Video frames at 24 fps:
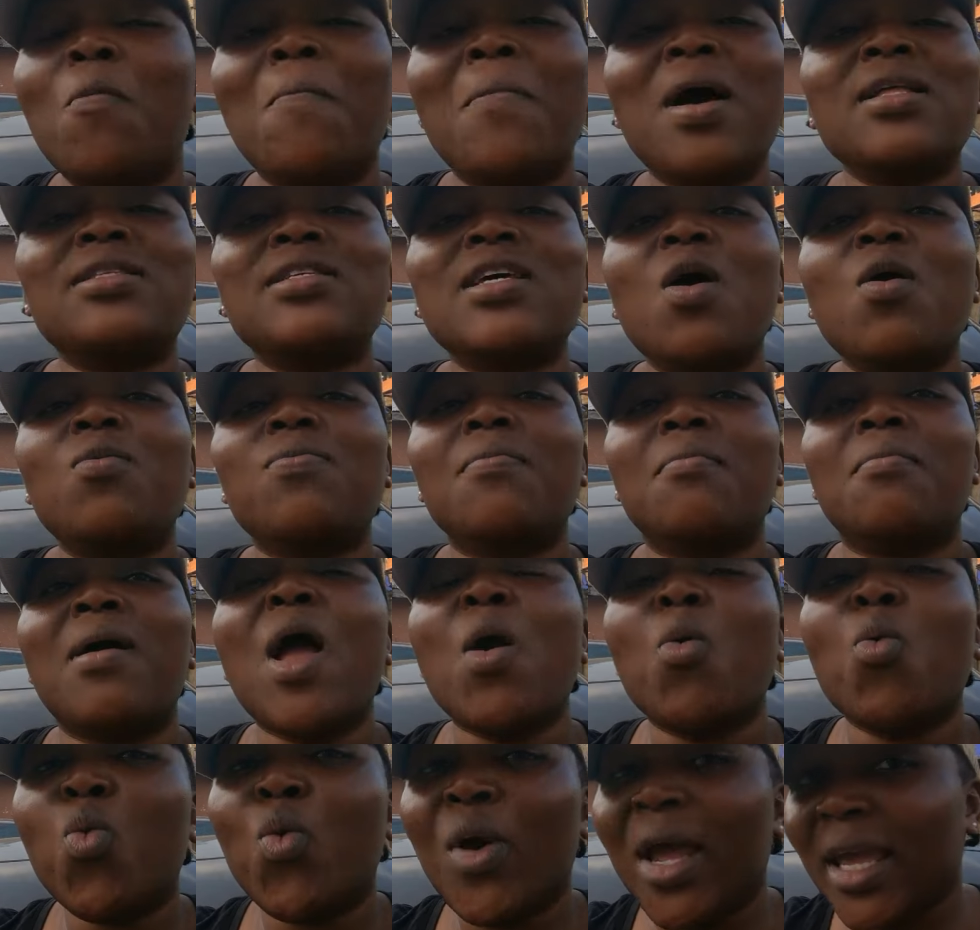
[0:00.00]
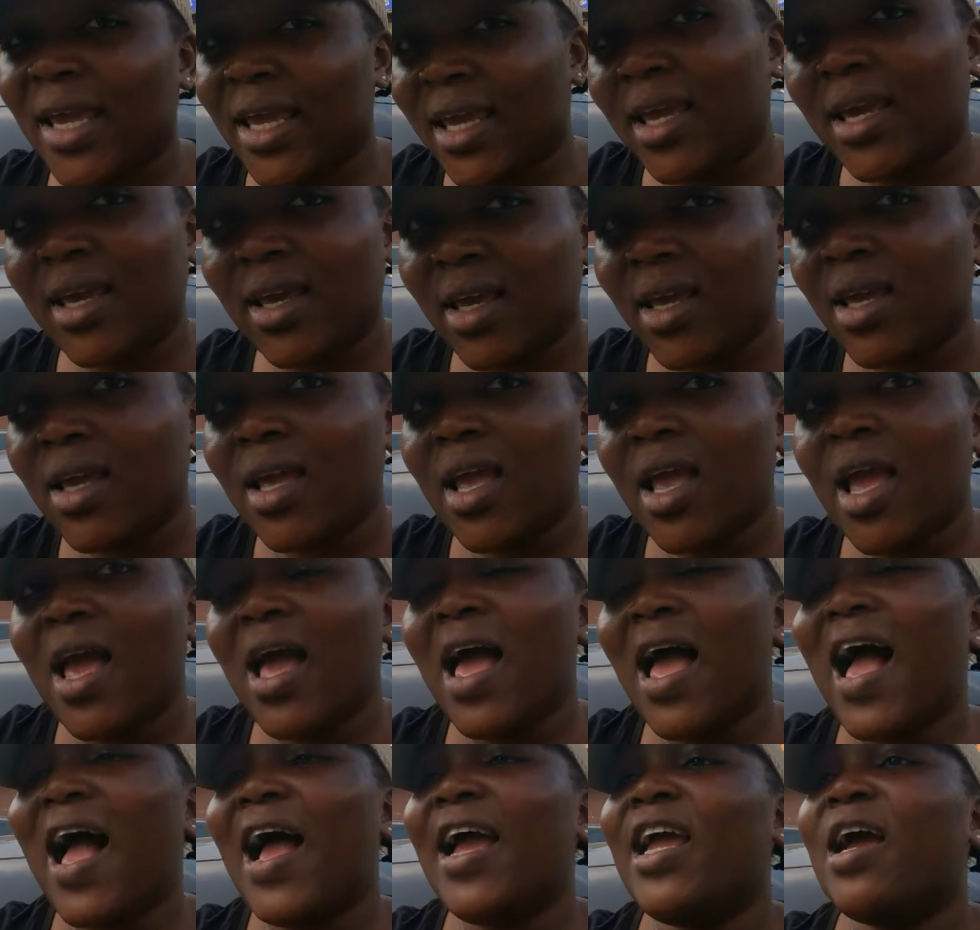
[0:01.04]
no matter my work,
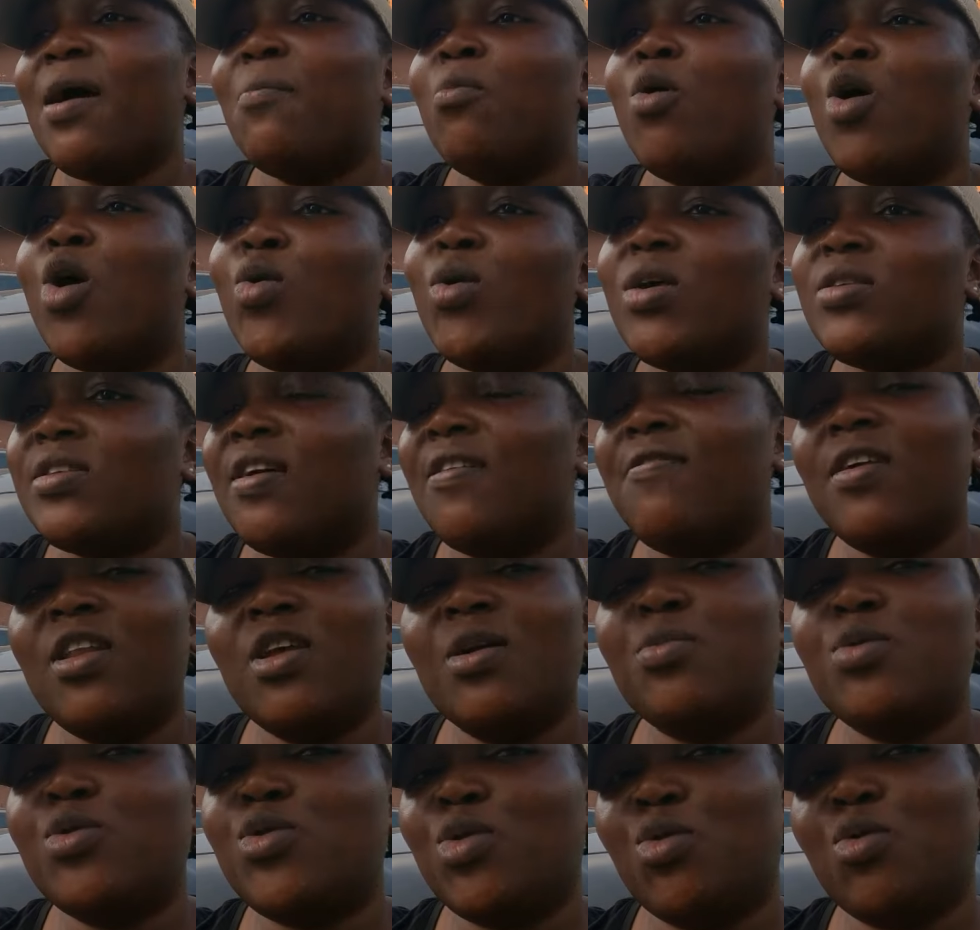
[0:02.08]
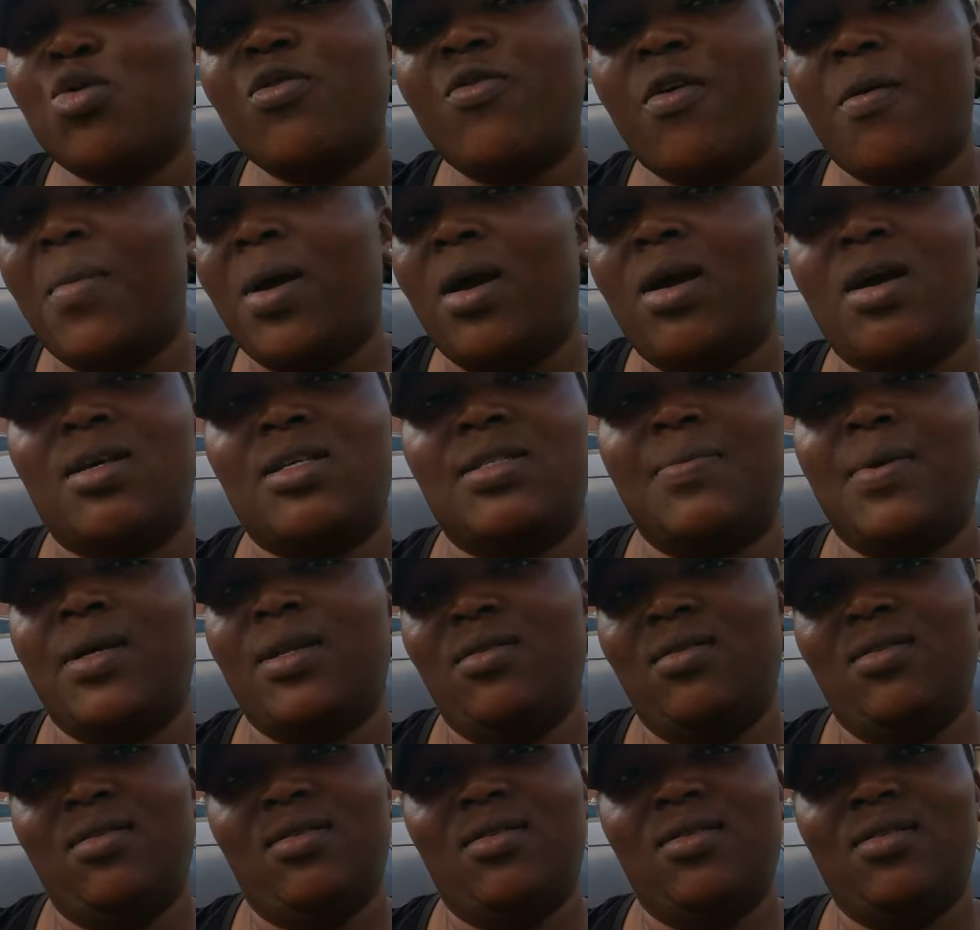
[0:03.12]
okay. I am always available to cook for my
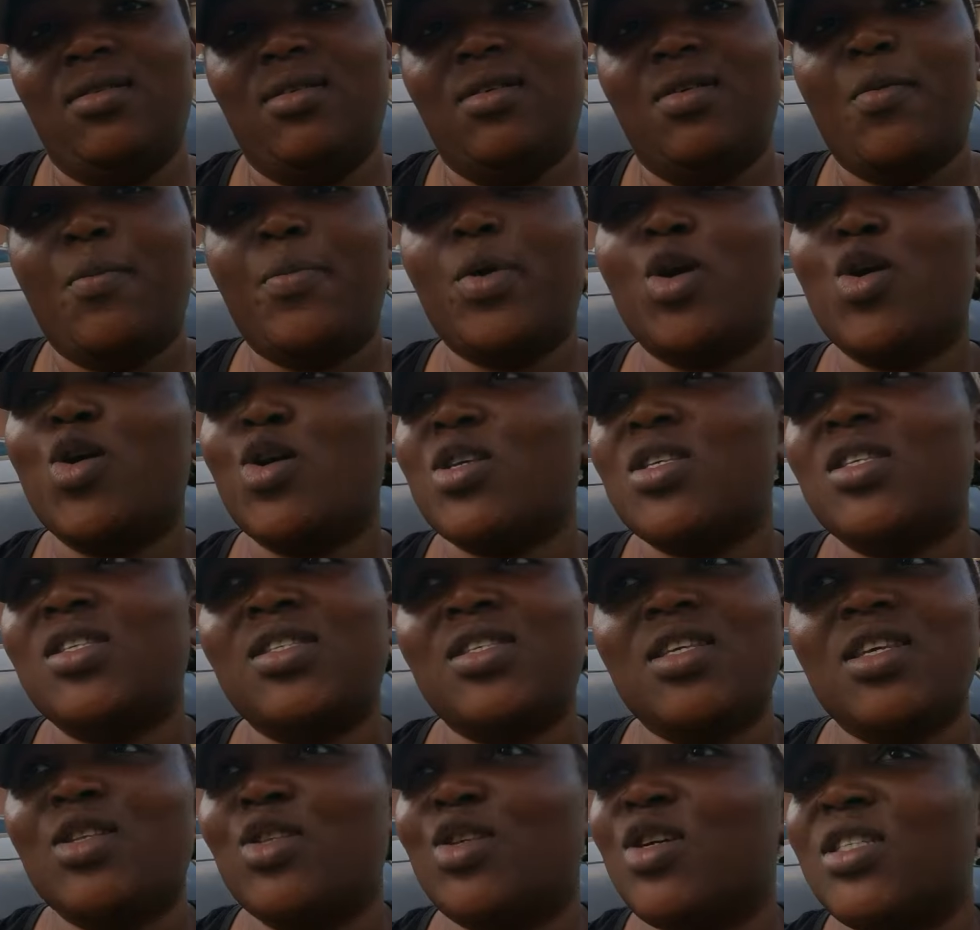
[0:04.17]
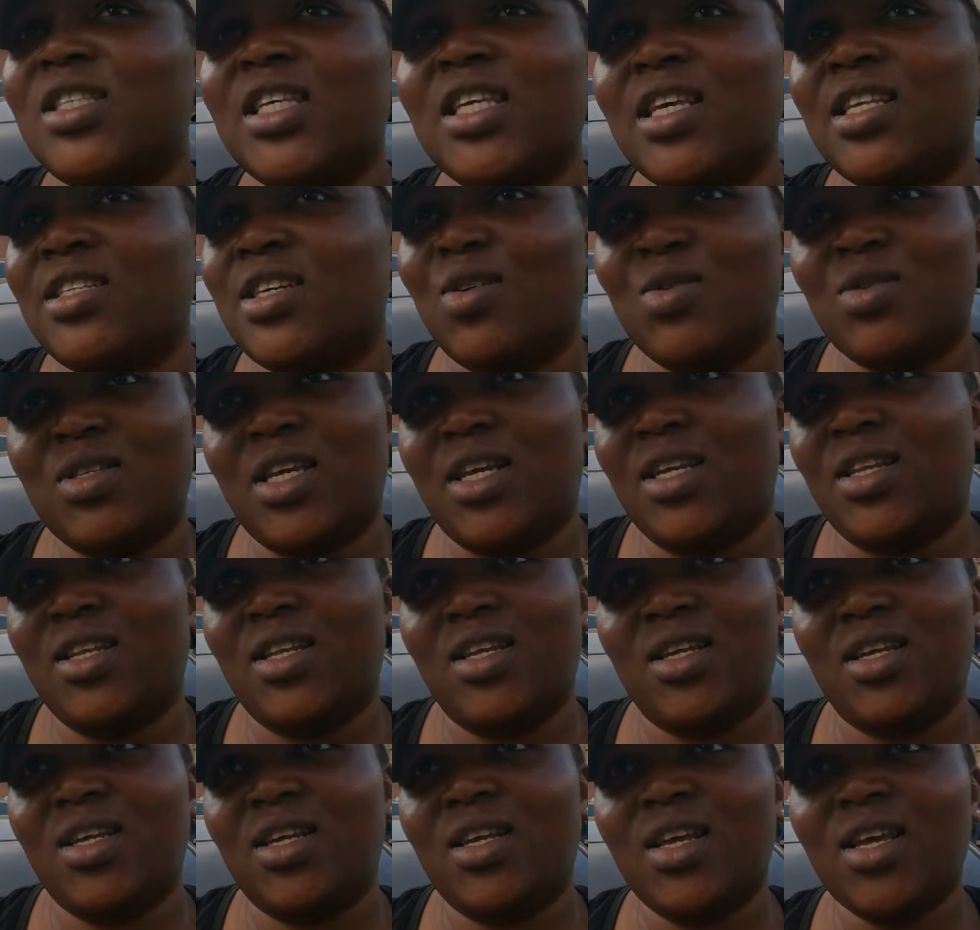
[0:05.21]
husband okay. because he doesn't eat outside.
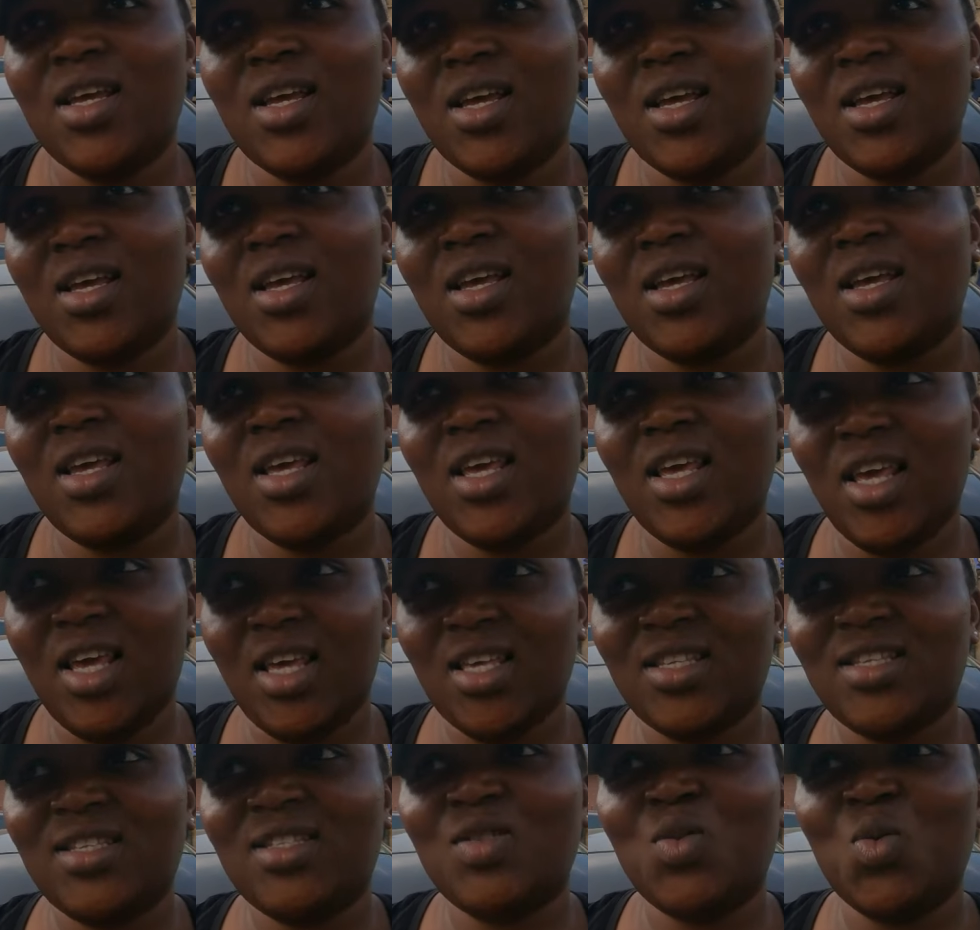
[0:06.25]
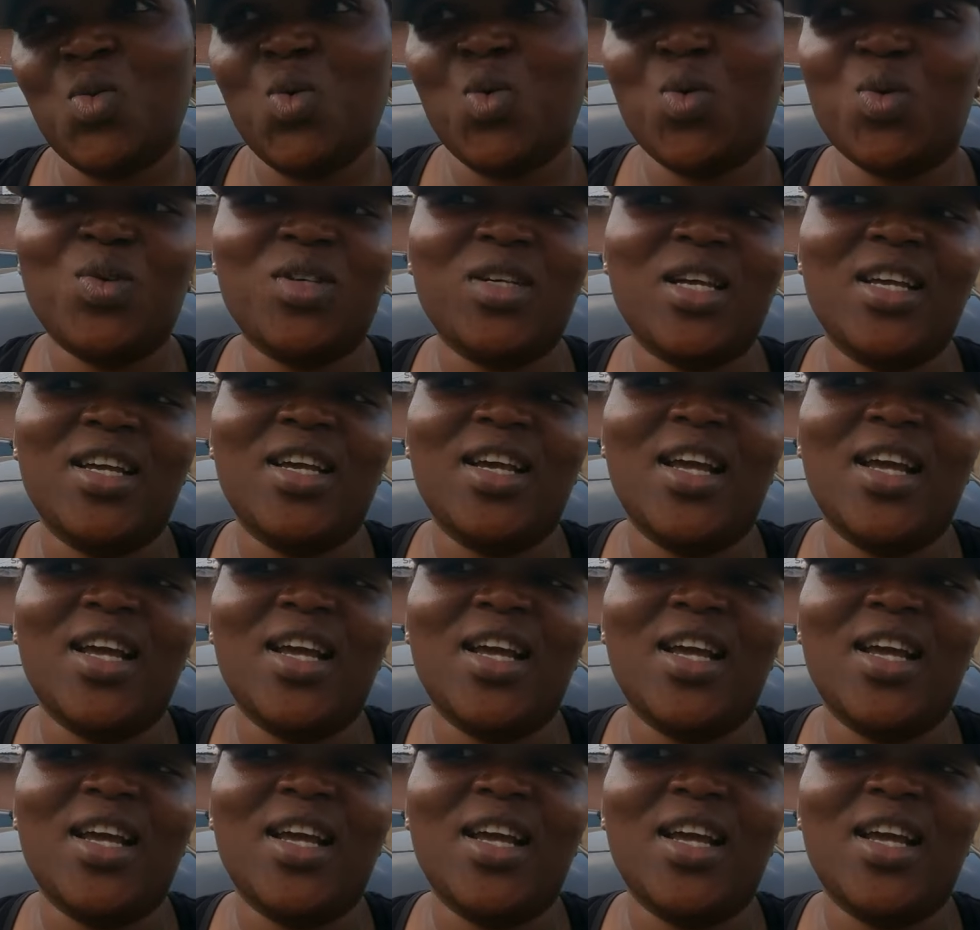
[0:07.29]
Yes. So,